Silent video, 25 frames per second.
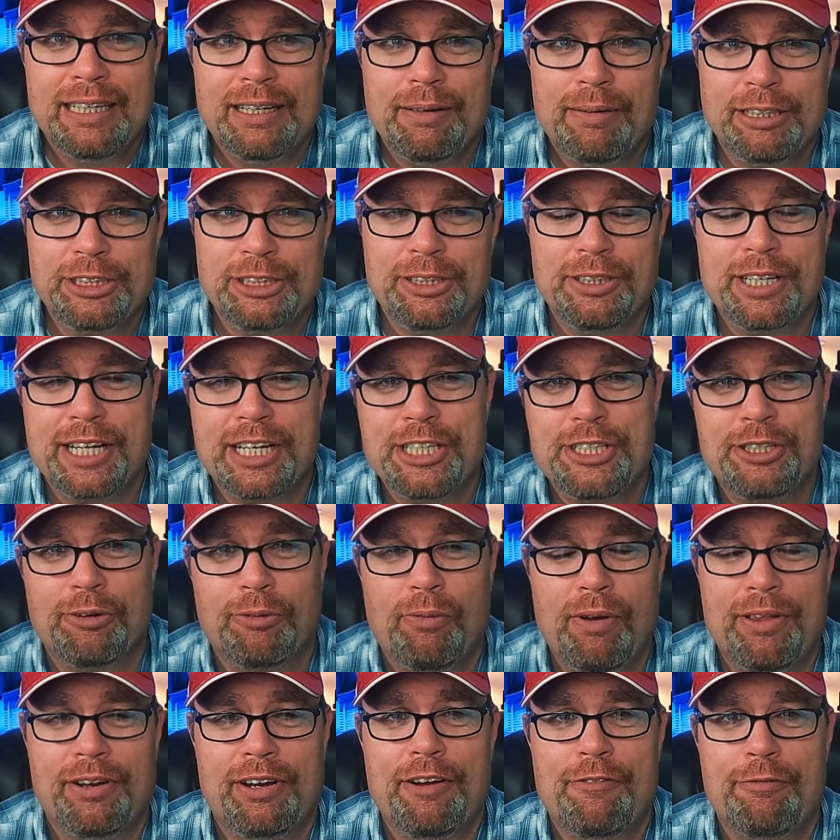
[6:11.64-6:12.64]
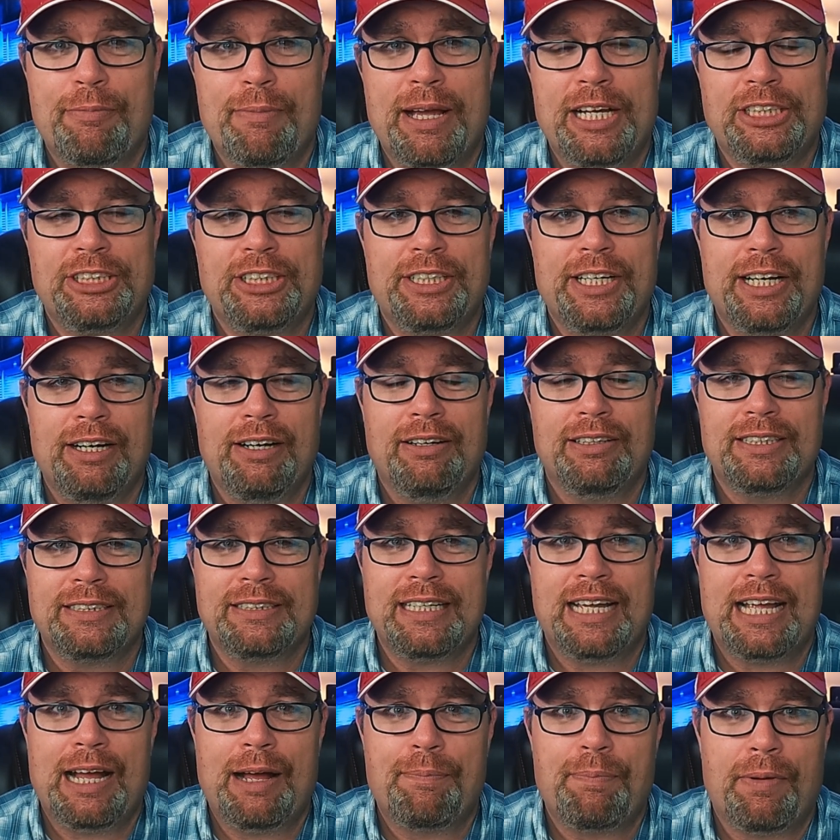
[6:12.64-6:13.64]
Make sure you get your weather information here and
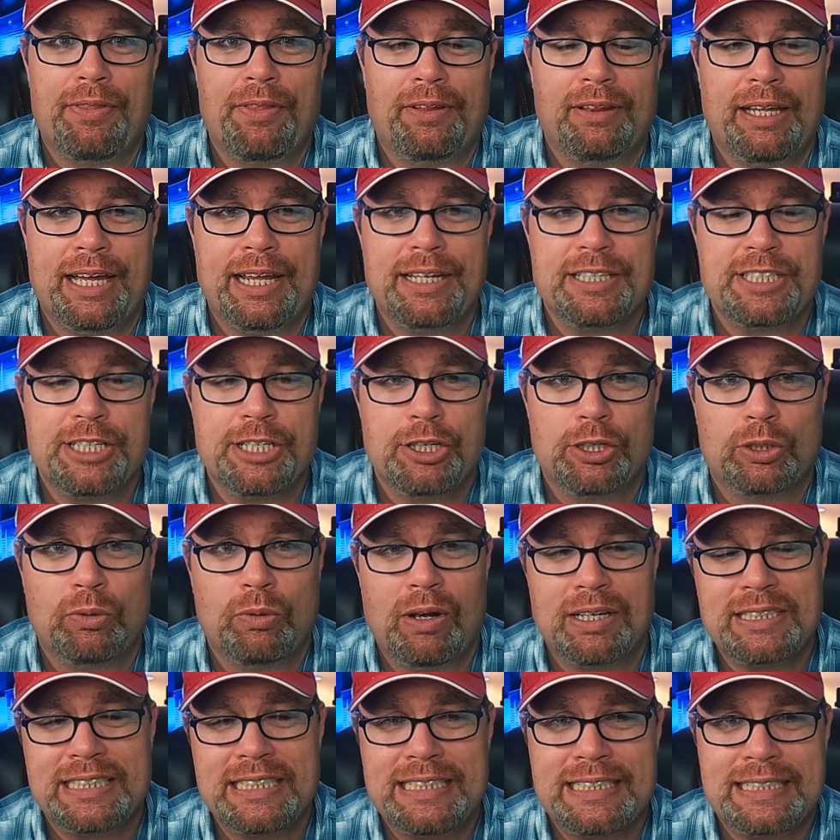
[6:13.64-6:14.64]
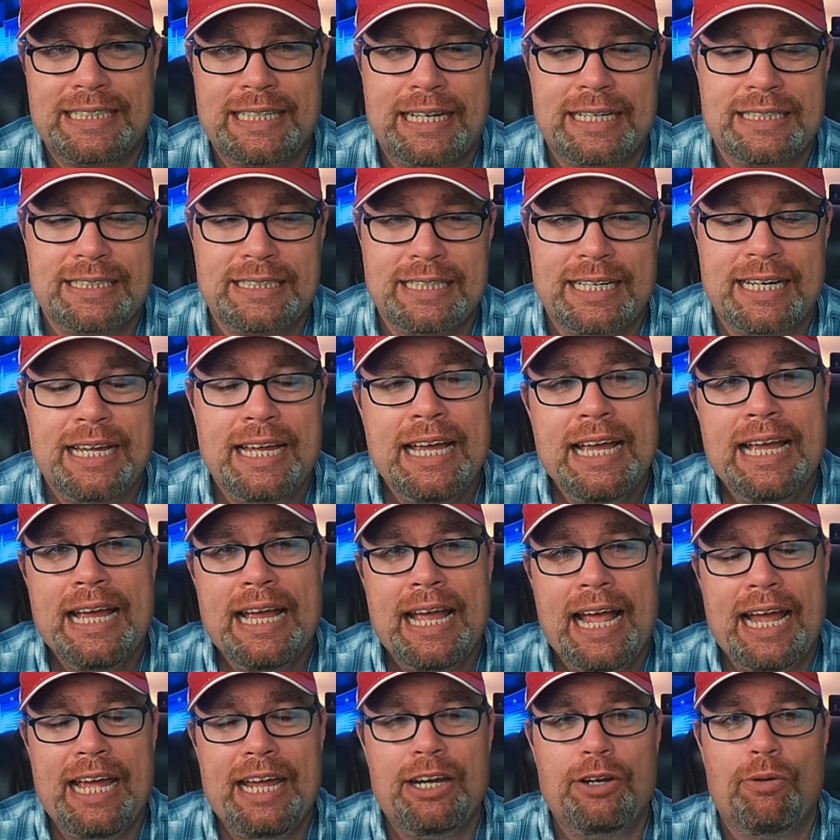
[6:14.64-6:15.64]
stay up on the latest here across East Tennessee
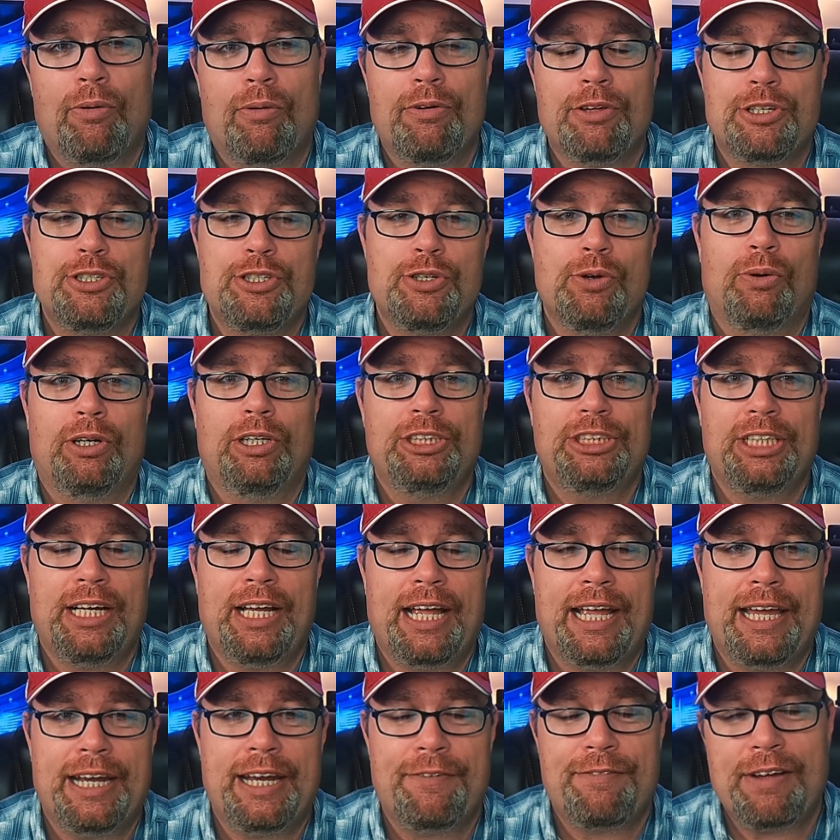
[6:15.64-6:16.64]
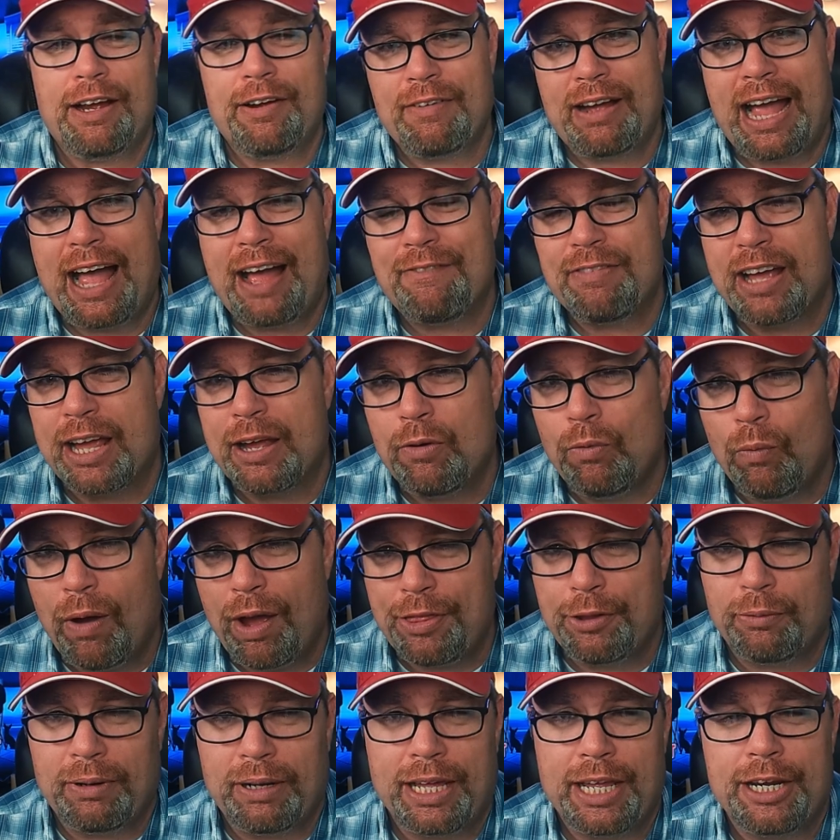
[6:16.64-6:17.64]
and North Georgia. And if you ever have a
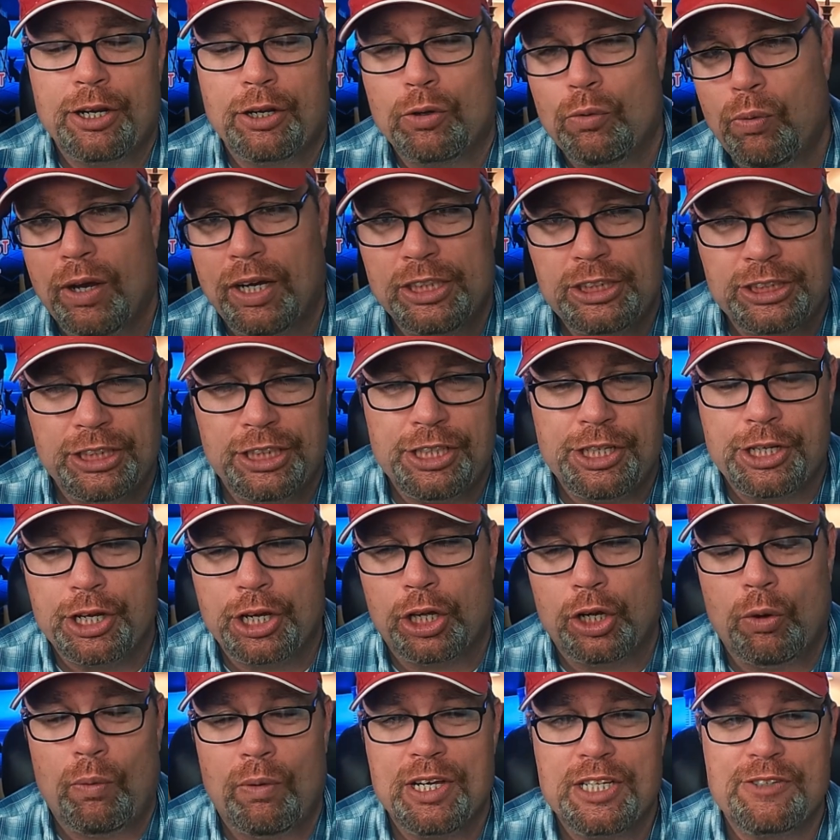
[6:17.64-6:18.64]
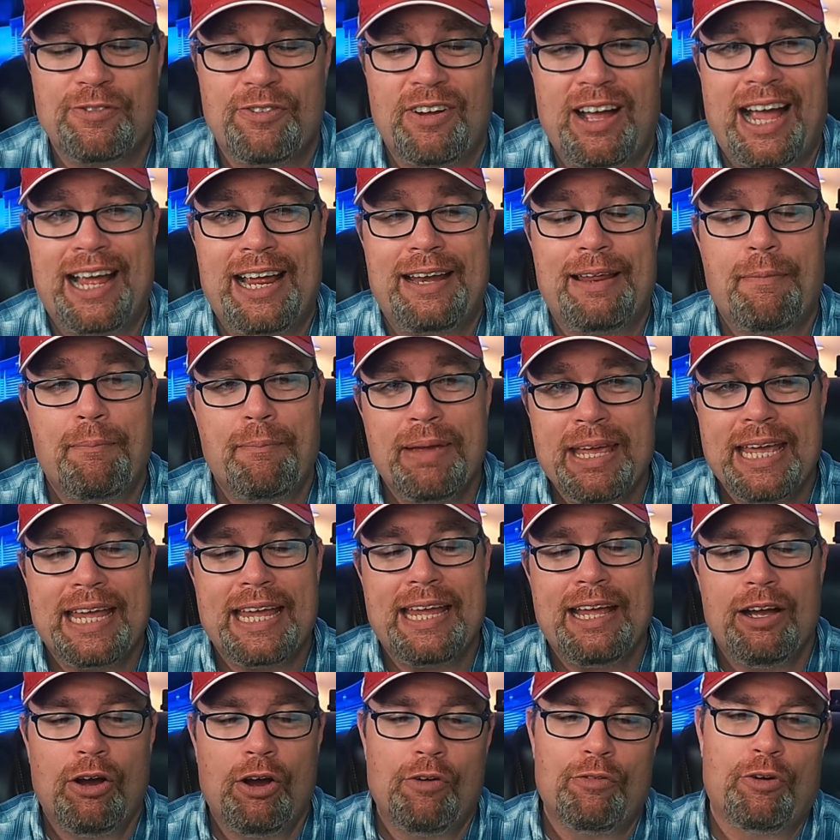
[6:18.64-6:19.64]
weather-related question, you can always find
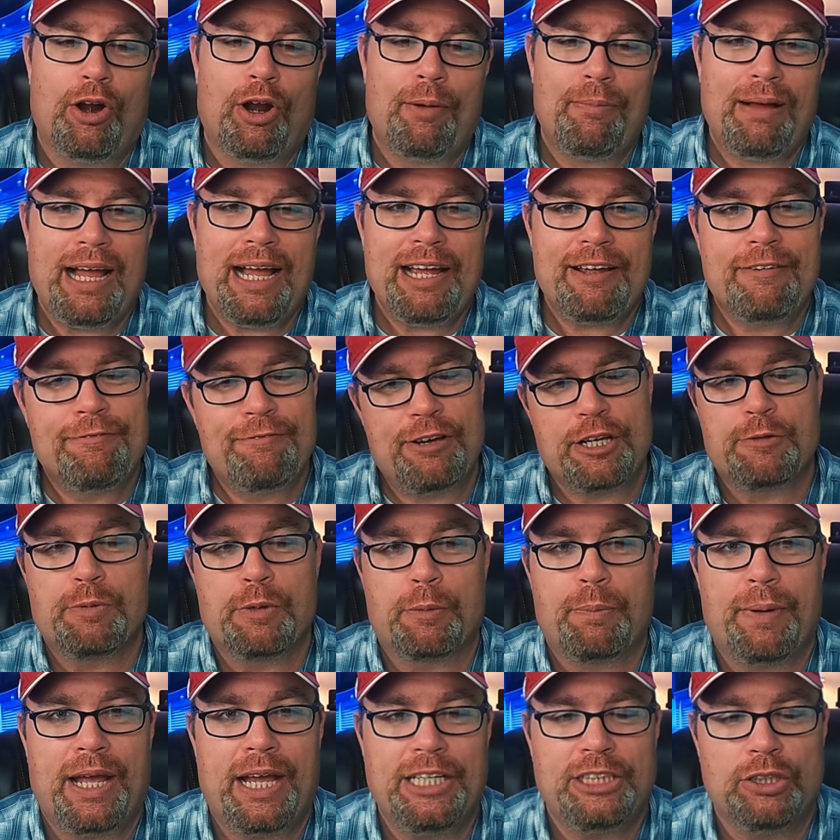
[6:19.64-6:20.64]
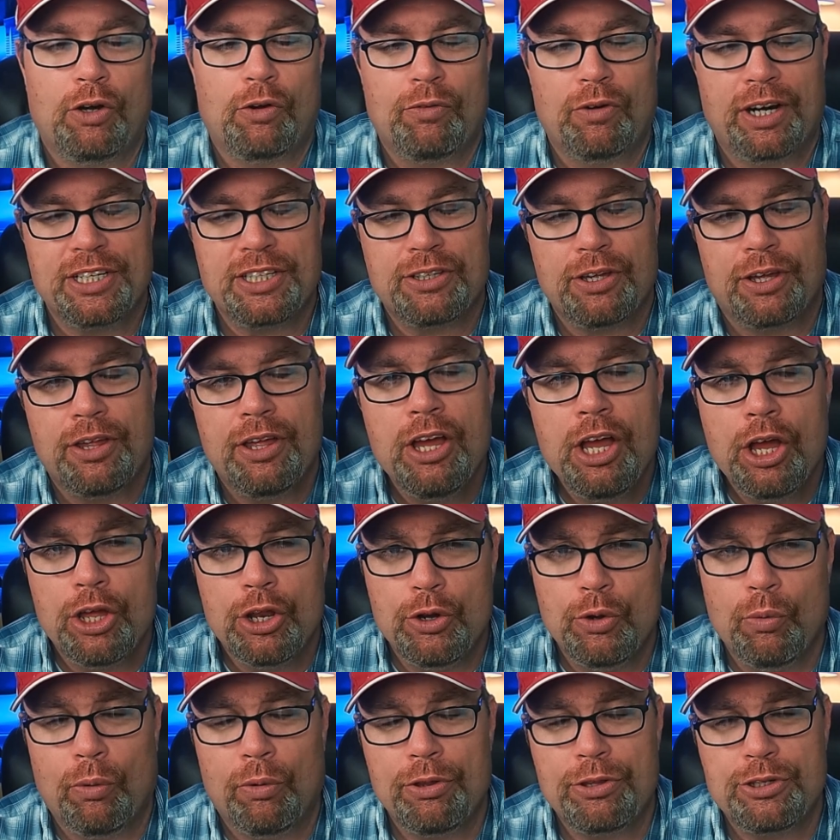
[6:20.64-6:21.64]
me over on my Facebook page, over at the
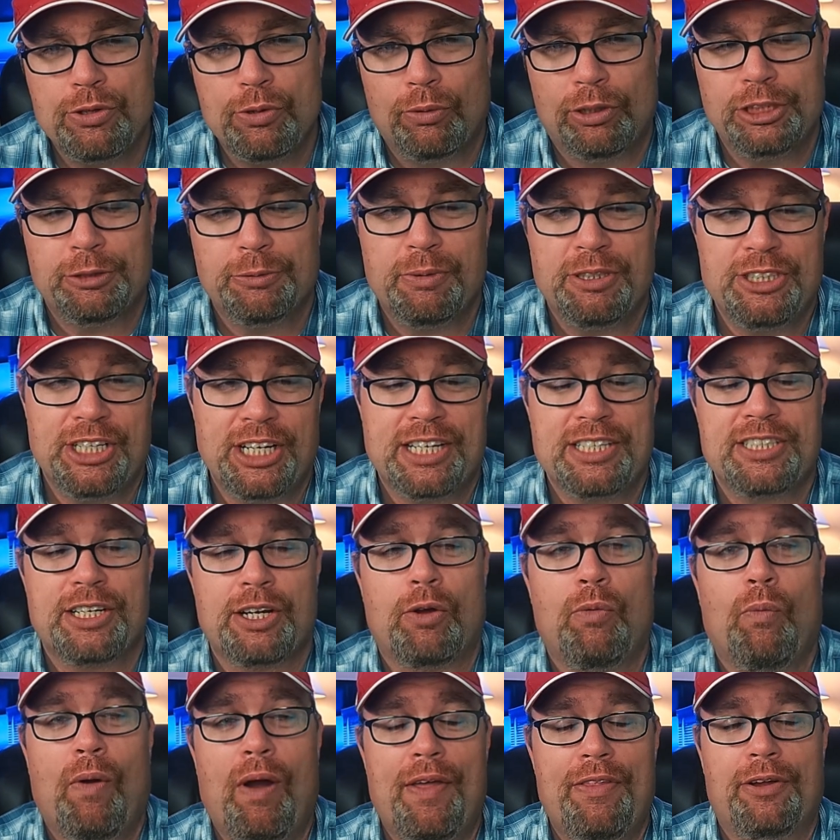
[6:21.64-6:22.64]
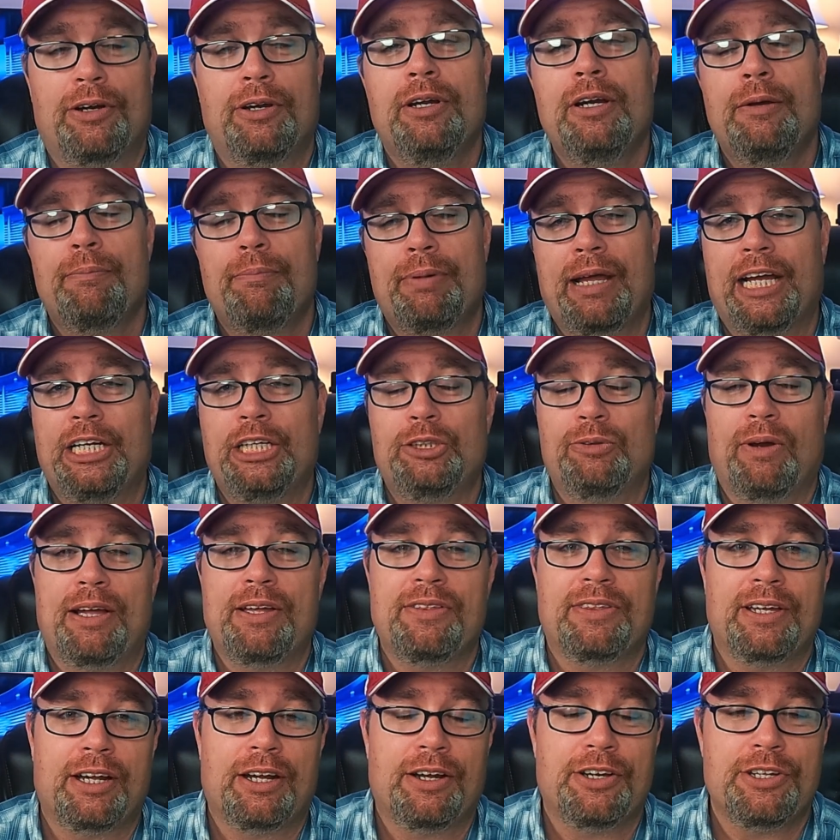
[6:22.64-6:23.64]
North Georgia Majestic Weather page
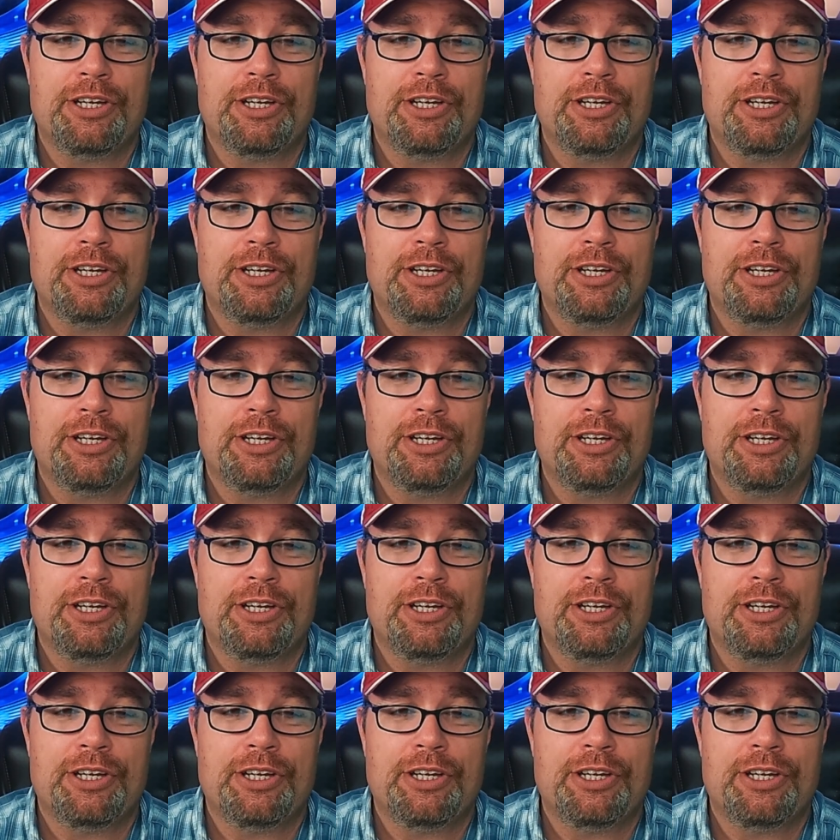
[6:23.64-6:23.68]
right there.